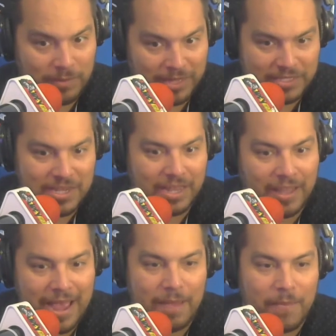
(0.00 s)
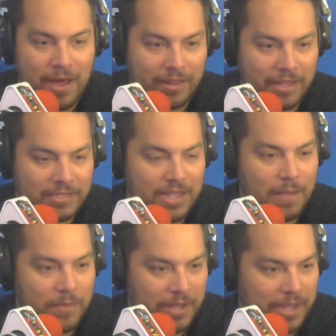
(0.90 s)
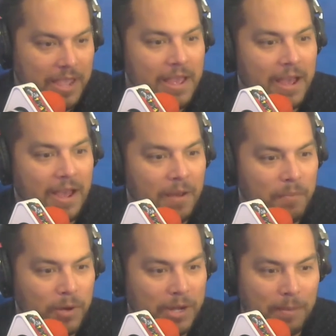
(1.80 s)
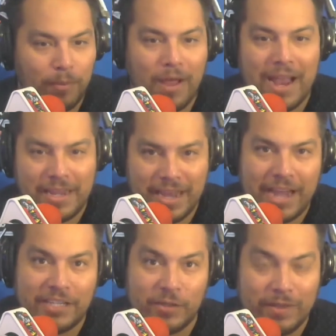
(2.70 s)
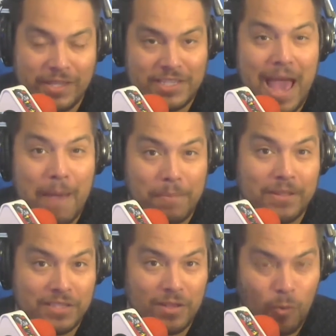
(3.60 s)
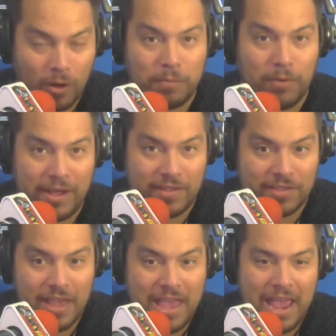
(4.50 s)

I mean, let's not lie about it. Let's not be putting a blind eye to it. This happens in the workplace.